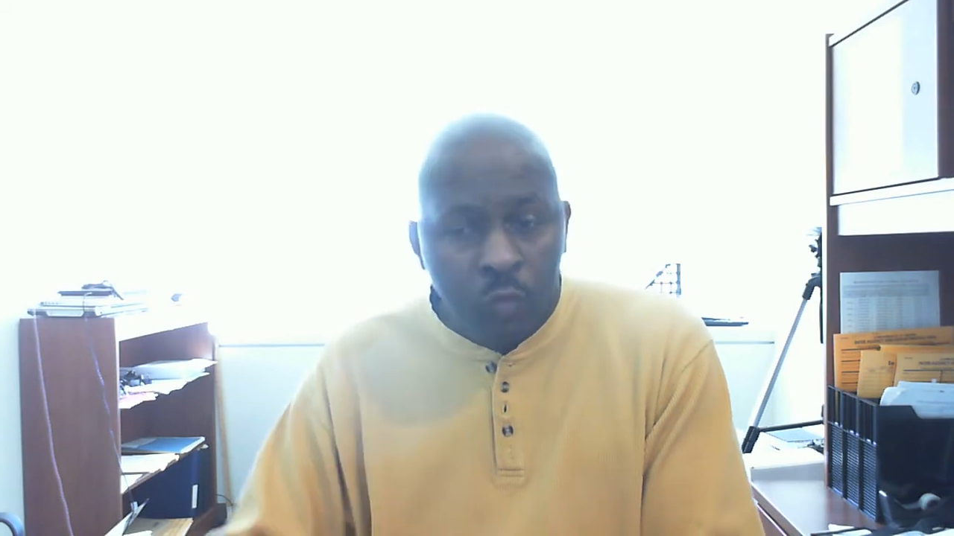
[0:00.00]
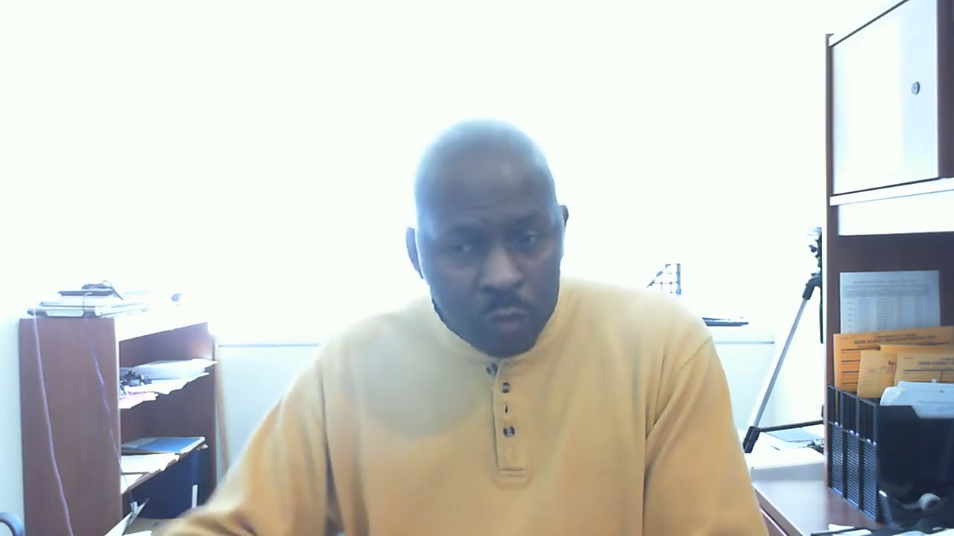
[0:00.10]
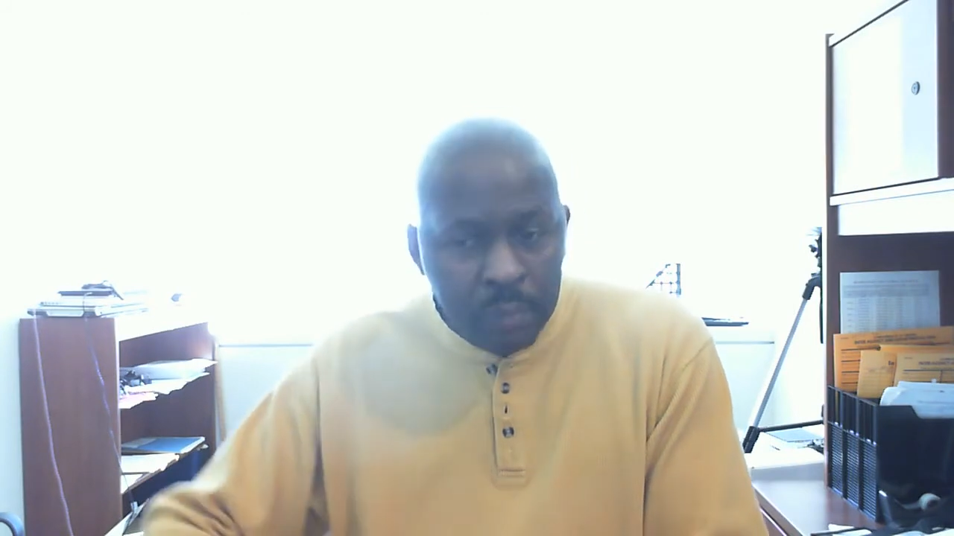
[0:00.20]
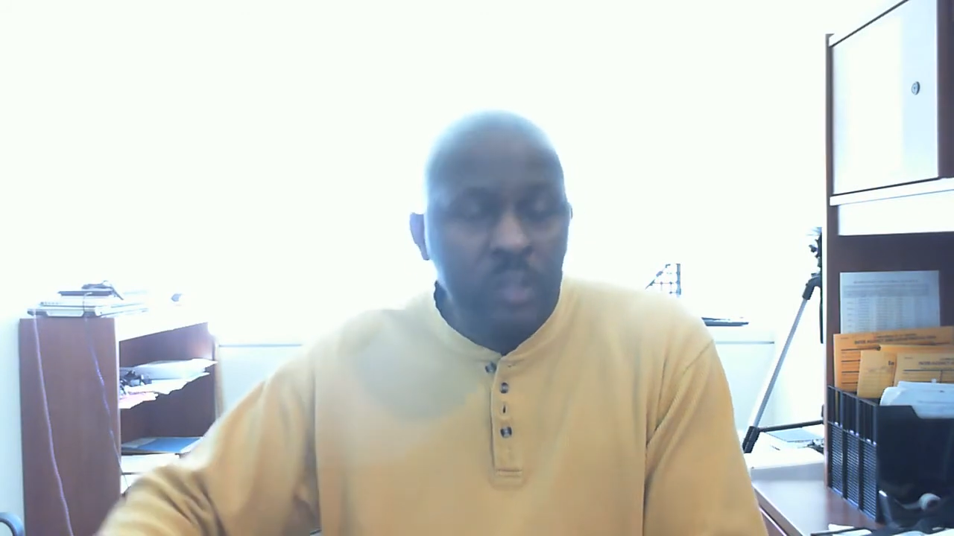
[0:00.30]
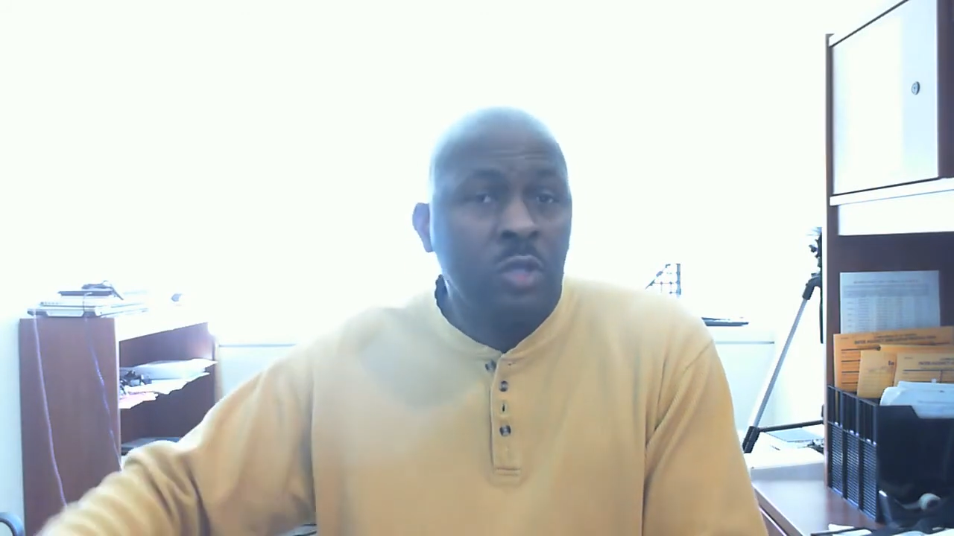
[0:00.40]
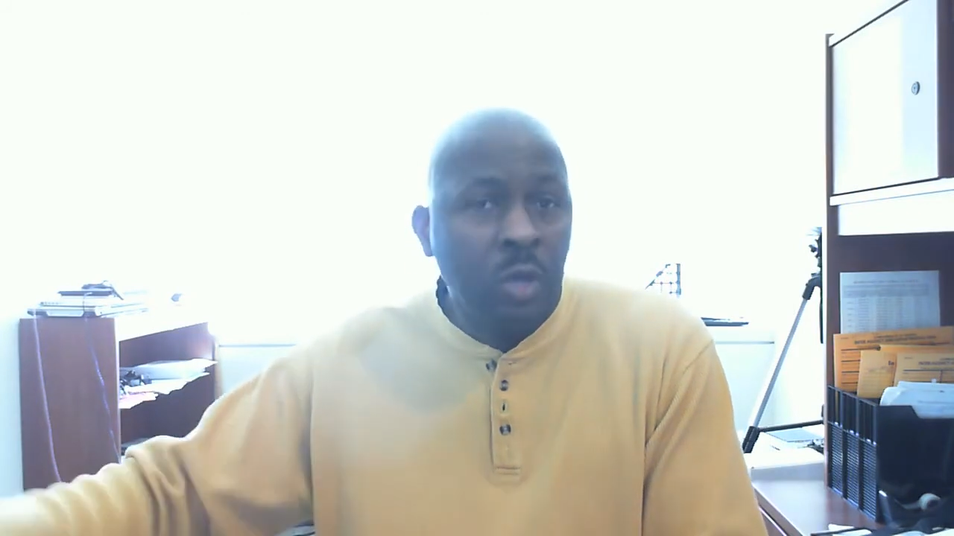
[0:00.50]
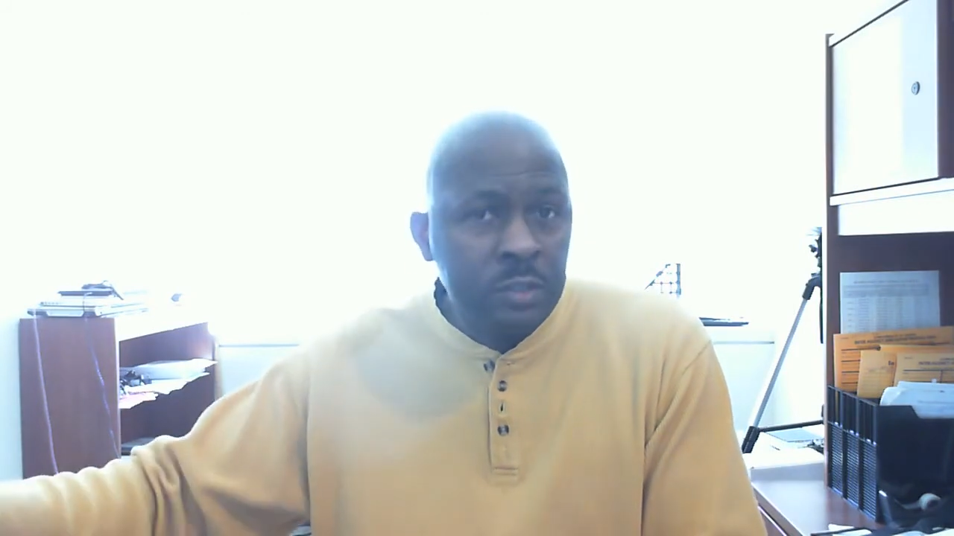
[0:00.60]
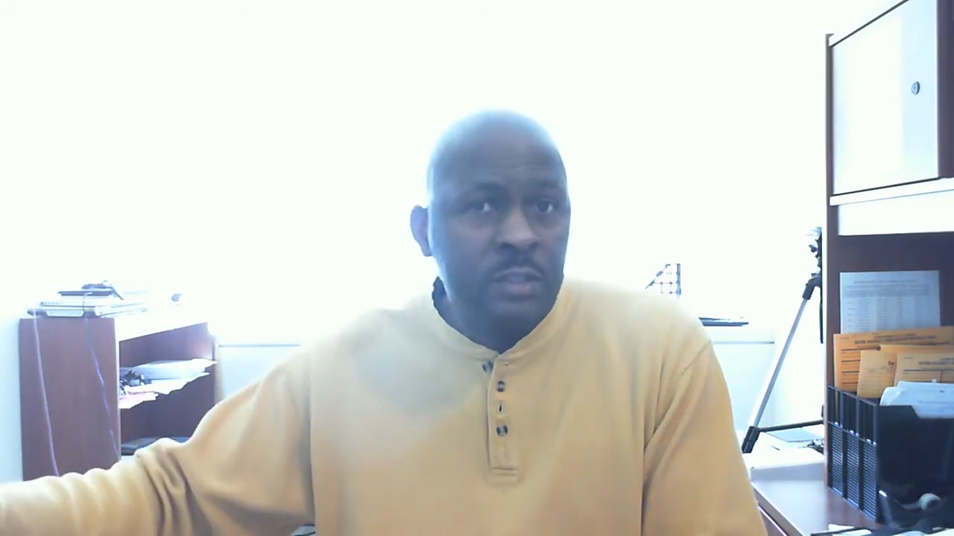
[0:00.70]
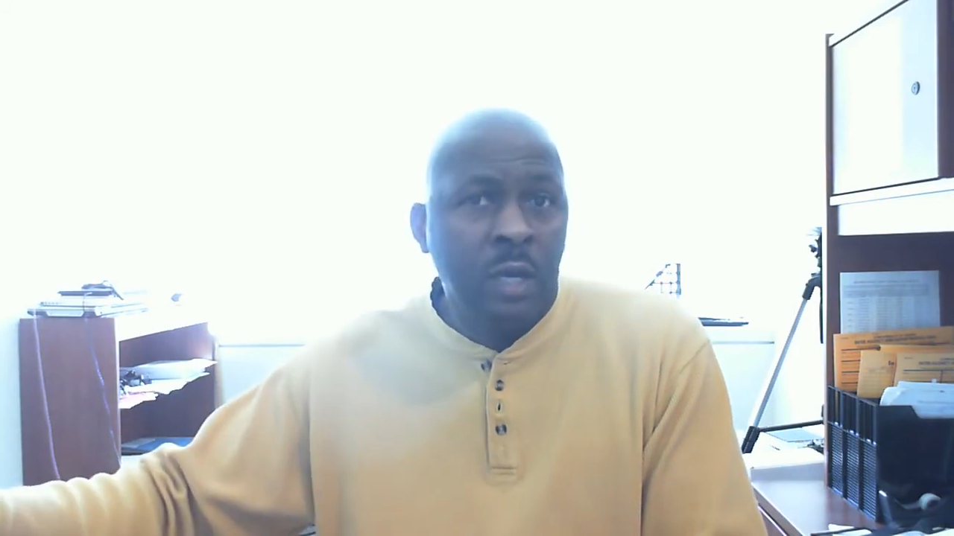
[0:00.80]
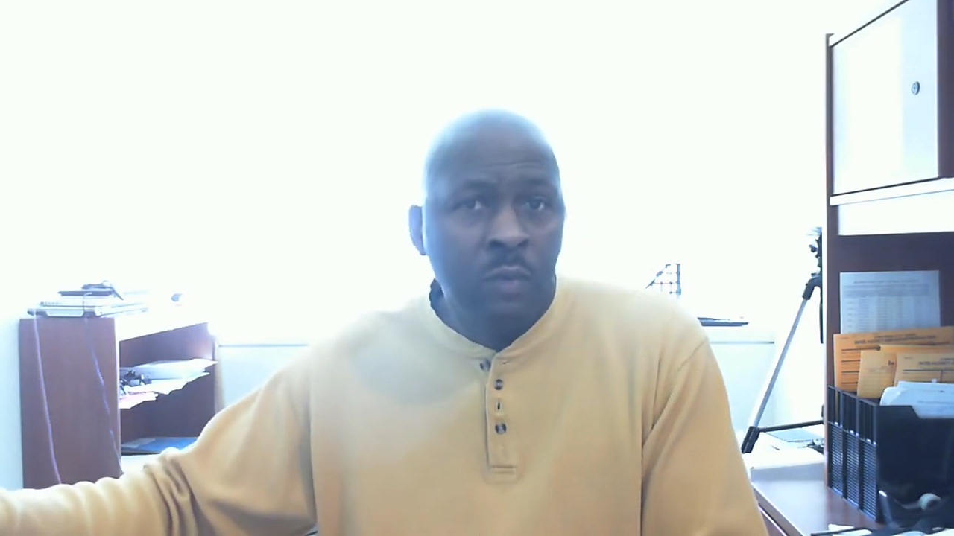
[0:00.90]
will be
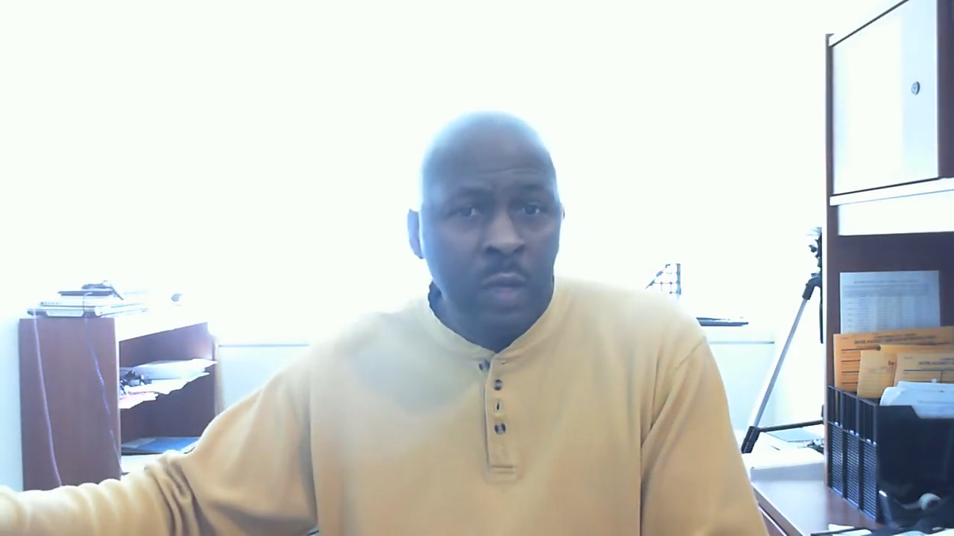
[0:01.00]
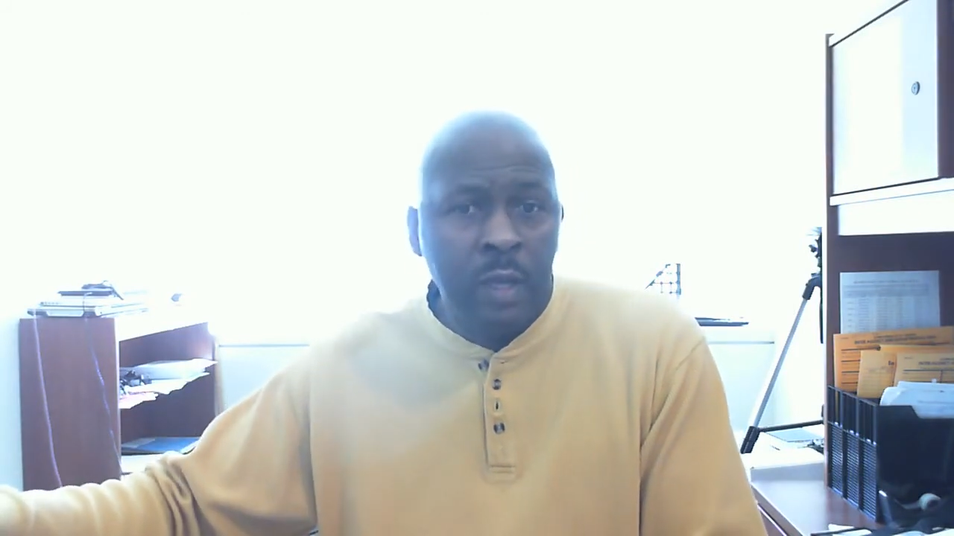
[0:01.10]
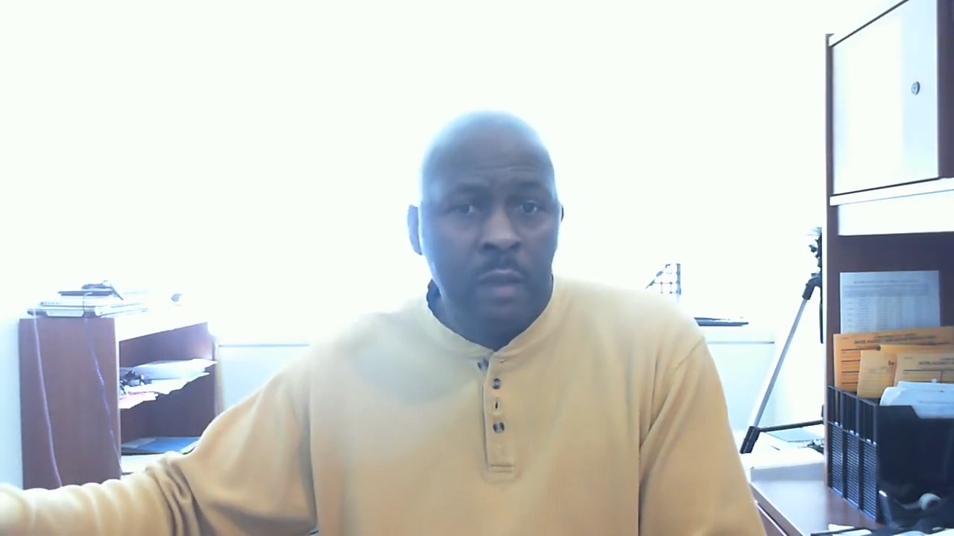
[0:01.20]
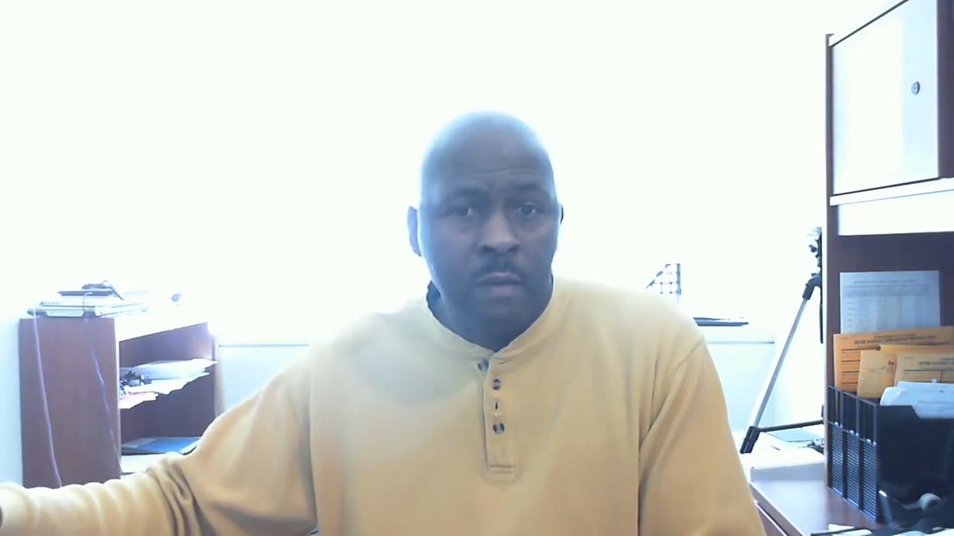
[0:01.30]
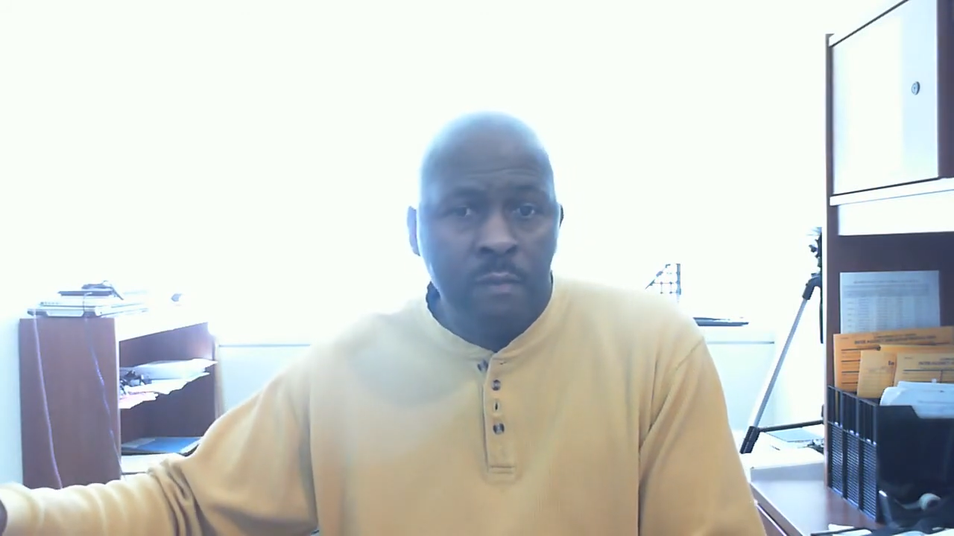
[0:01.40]
tossed away